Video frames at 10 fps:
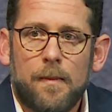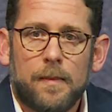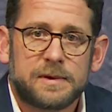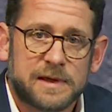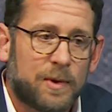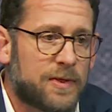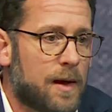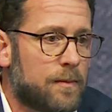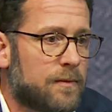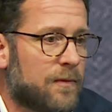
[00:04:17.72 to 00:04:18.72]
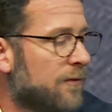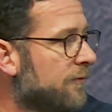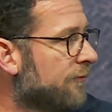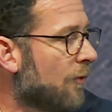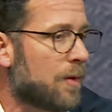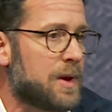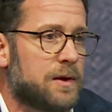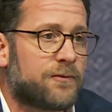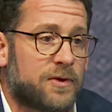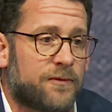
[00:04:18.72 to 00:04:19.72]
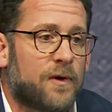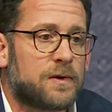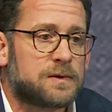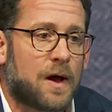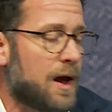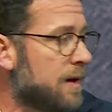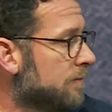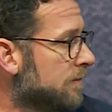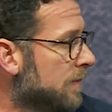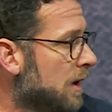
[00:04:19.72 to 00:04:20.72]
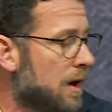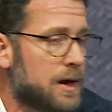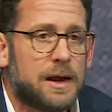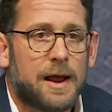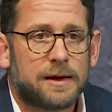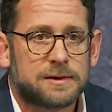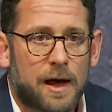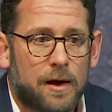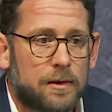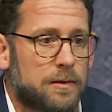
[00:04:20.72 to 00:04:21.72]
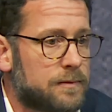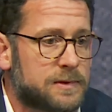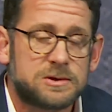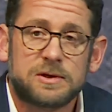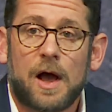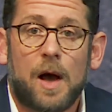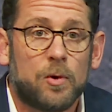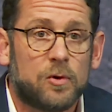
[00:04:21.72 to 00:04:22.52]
Some of them forming for the first time in exile, such as Amu